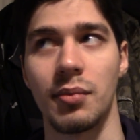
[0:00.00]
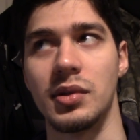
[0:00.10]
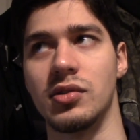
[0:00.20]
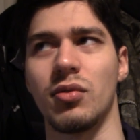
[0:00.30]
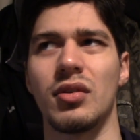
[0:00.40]
I
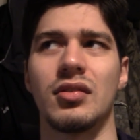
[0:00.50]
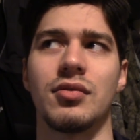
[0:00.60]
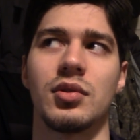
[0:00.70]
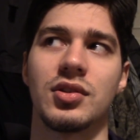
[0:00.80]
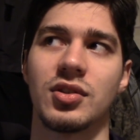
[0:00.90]
mean, never
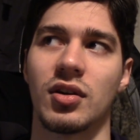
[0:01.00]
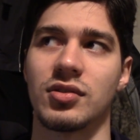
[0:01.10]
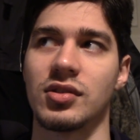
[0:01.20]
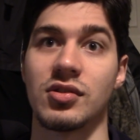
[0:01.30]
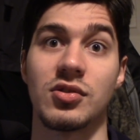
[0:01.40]
really
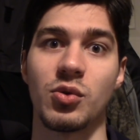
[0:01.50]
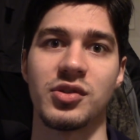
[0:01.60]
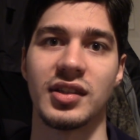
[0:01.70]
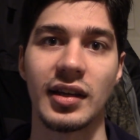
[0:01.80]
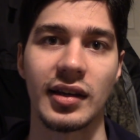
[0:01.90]
songs because there's no
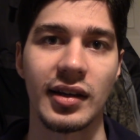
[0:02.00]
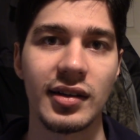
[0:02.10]
singing